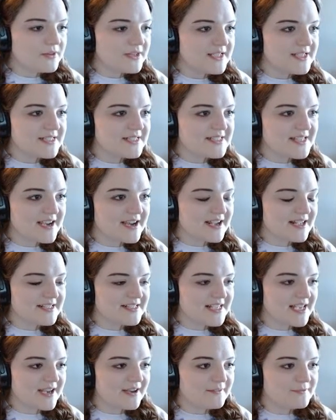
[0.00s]
these guys
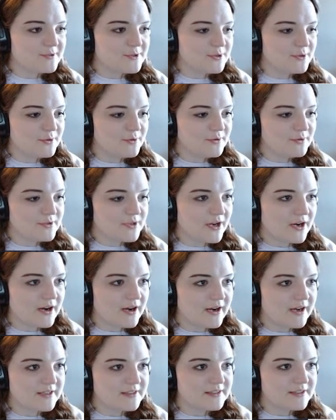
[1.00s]
have two
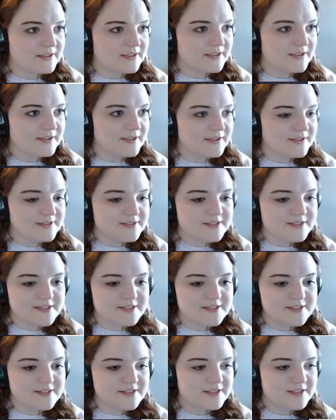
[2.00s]

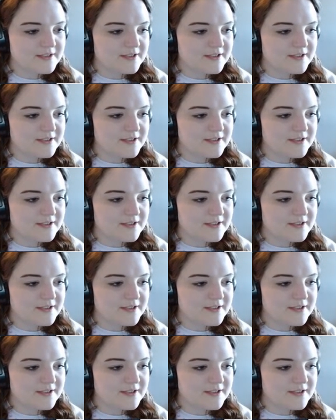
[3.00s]
toddlers.